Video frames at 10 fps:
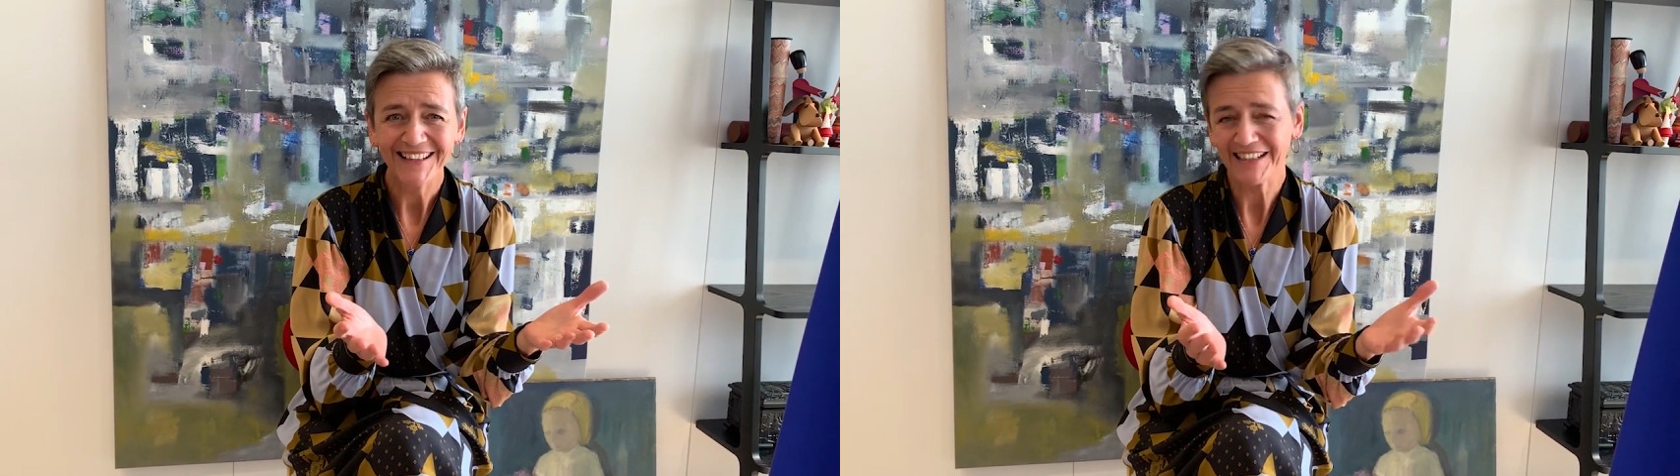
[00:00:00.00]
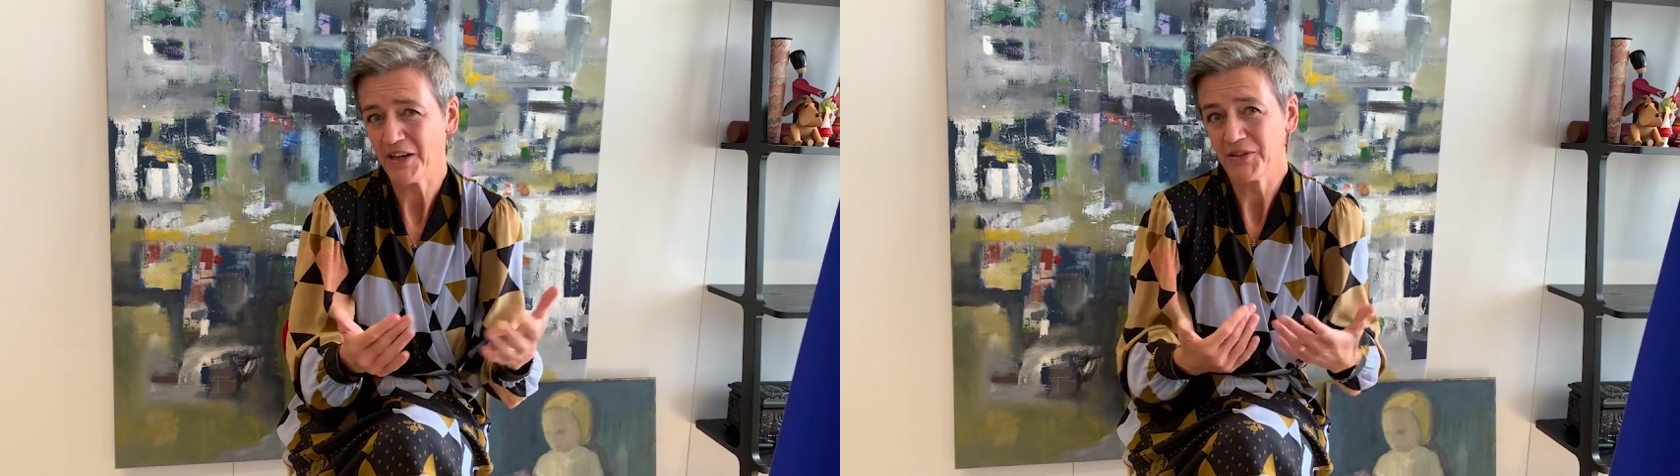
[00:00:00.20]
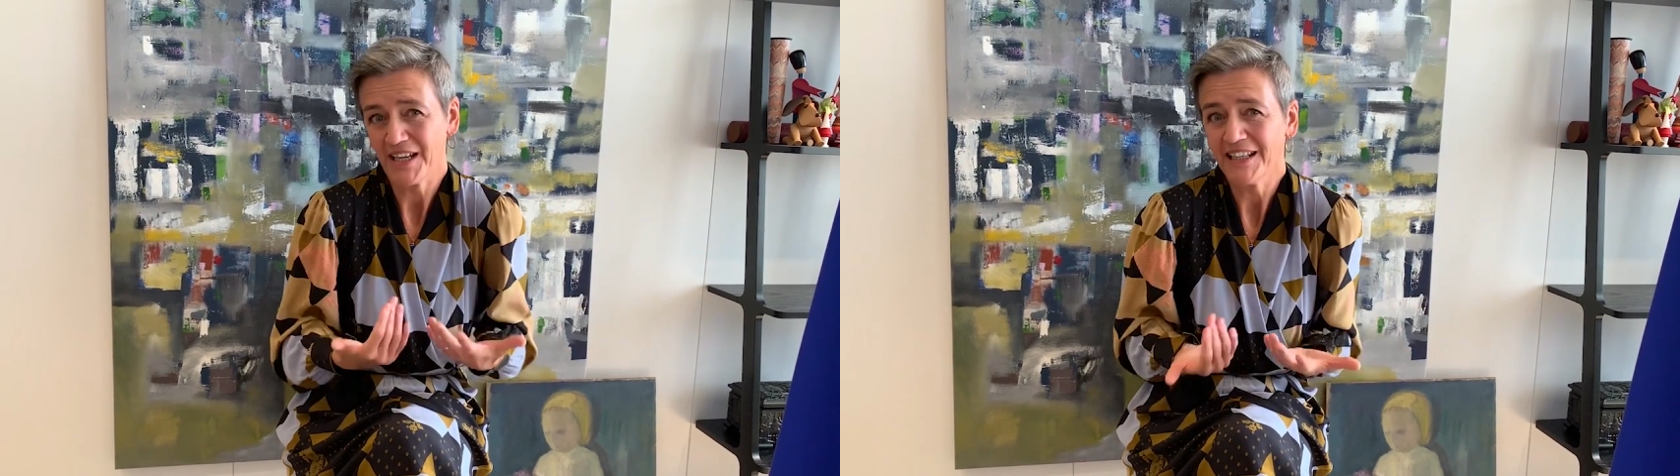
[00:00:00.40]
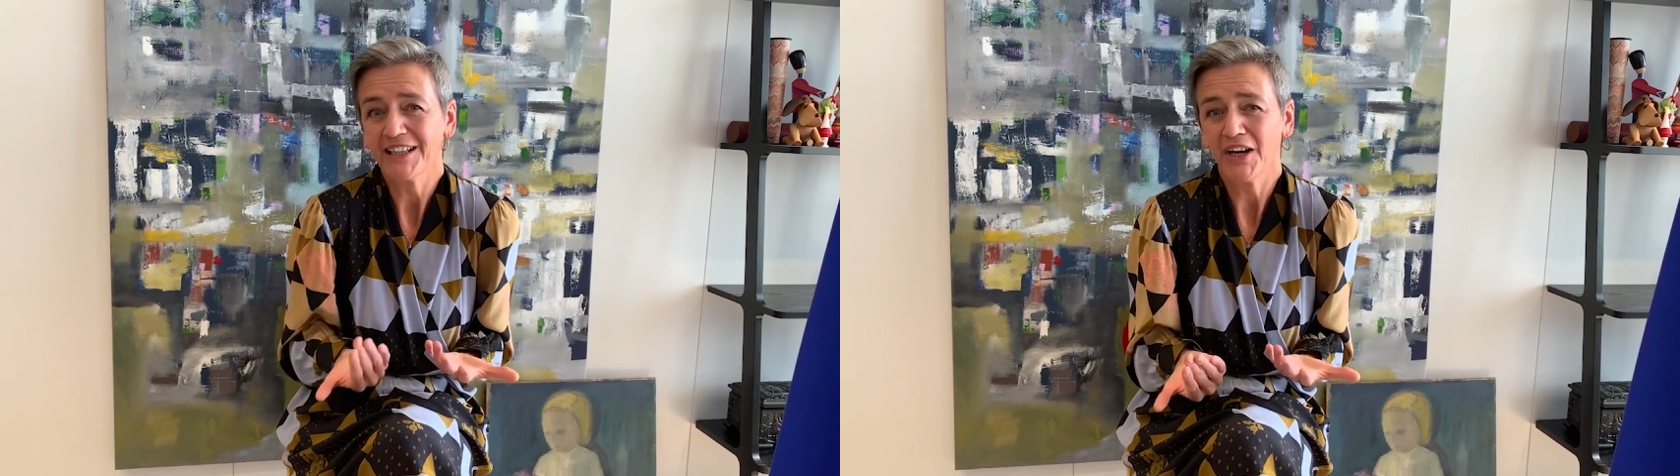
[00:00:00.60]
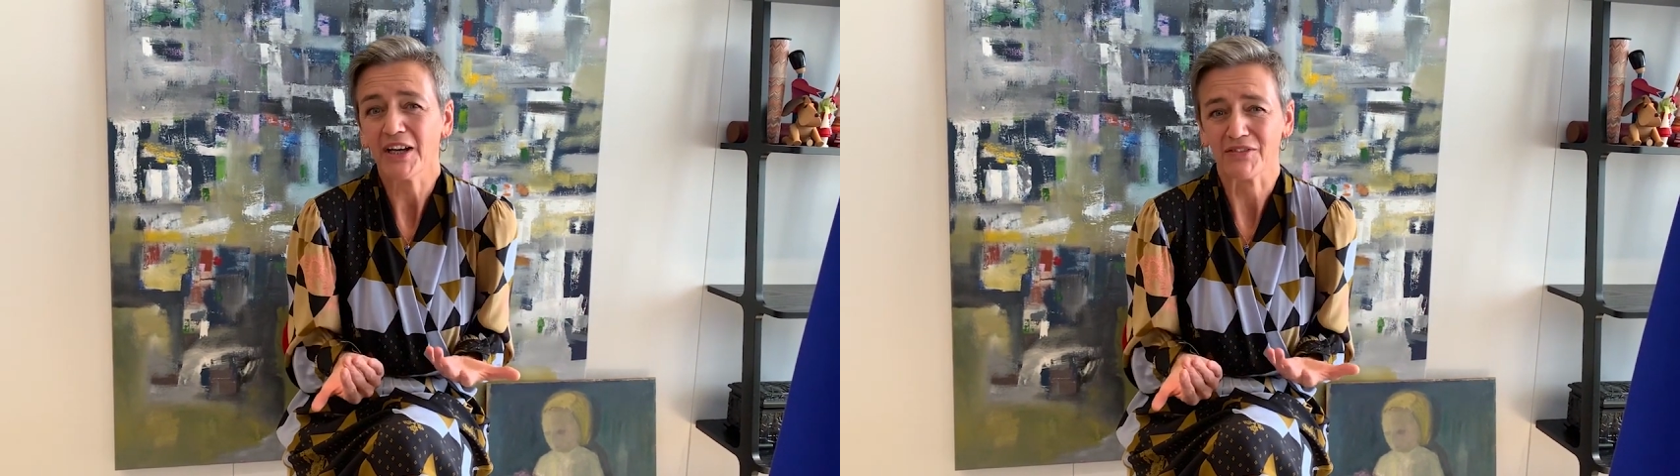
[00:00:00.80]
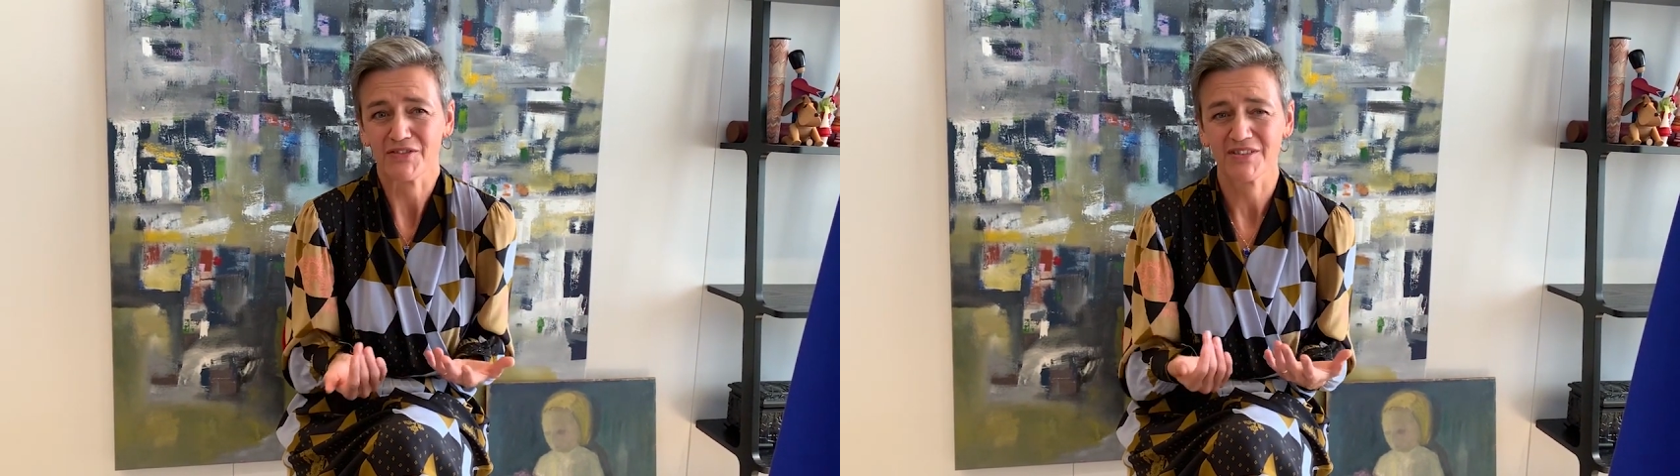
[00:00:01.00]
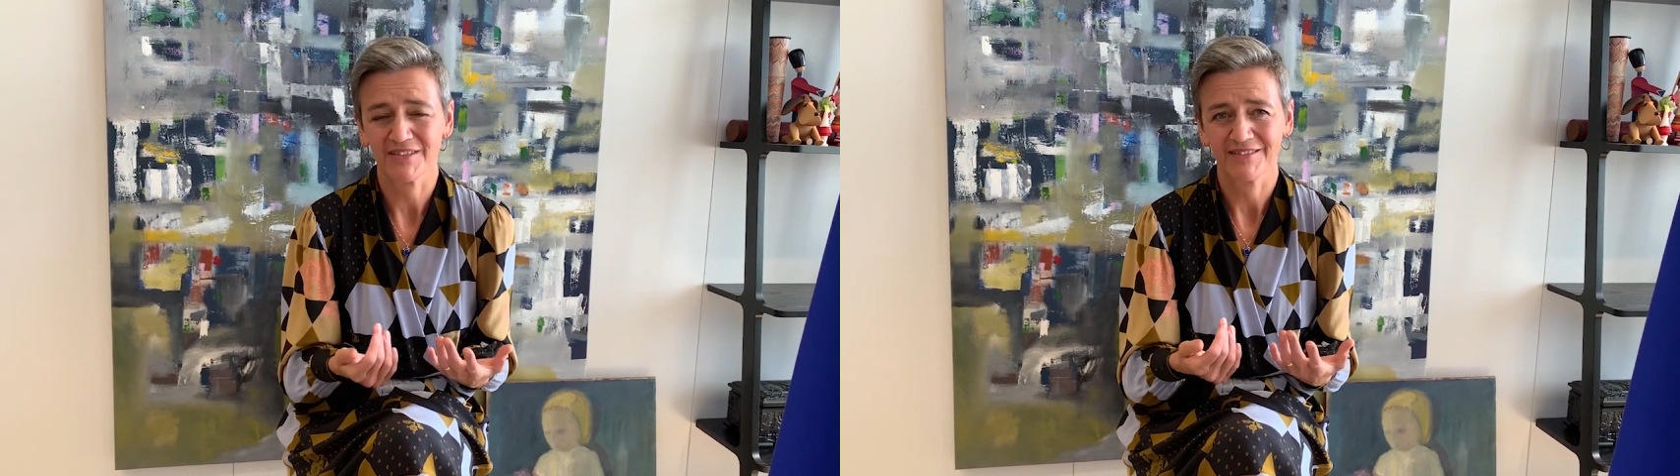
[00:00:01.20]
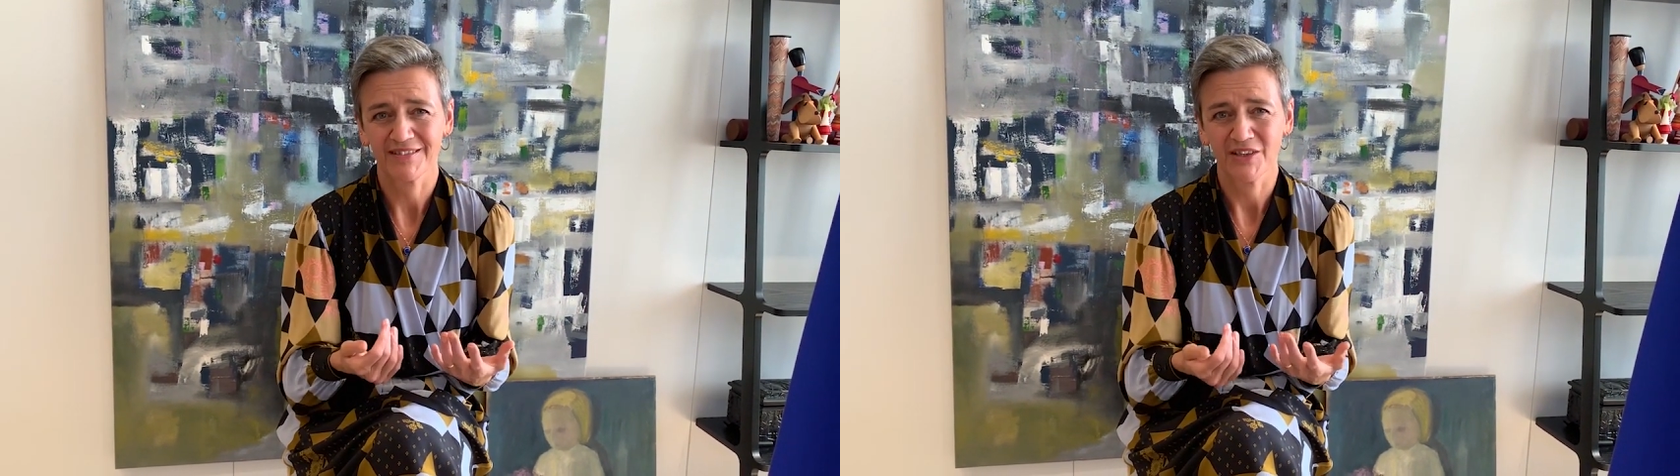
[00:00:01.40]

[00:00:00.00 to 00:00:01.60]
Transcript: in our daily lives,